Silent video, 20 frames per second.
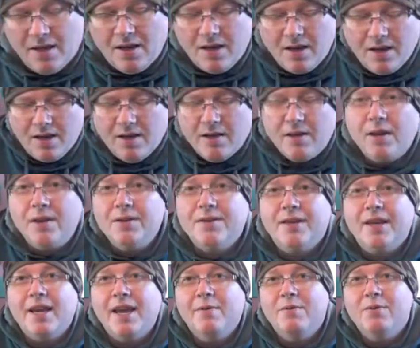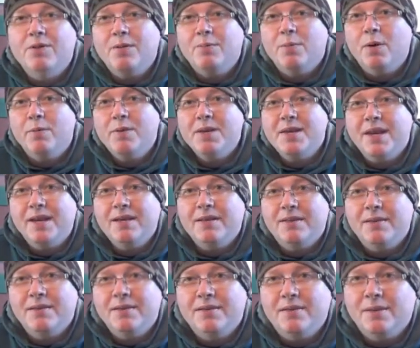Uh, last game, which you probably
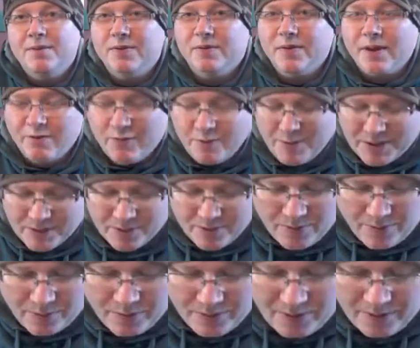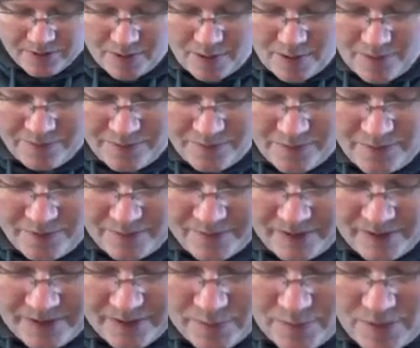guessed in terms of alphabetical order and so forth,
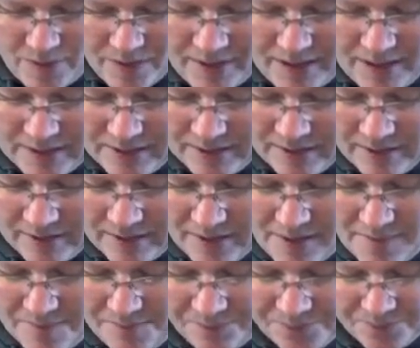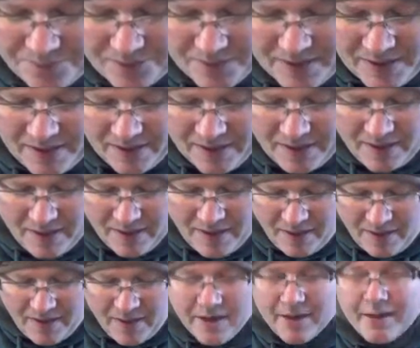is one that's um,
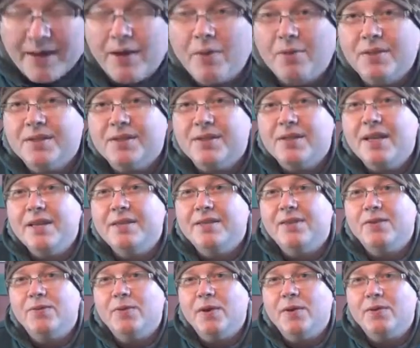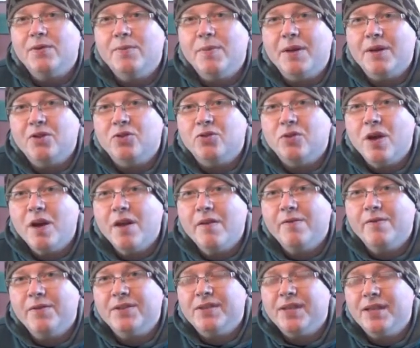get on the SNES as well as Mega
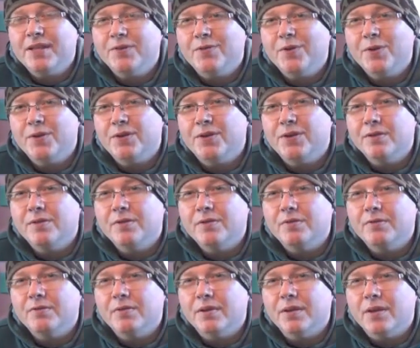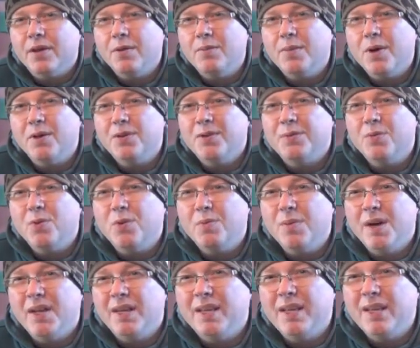Drive. The SNES version commands more
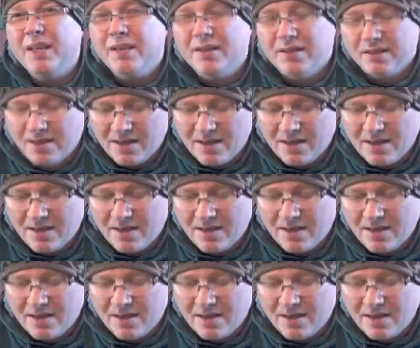money.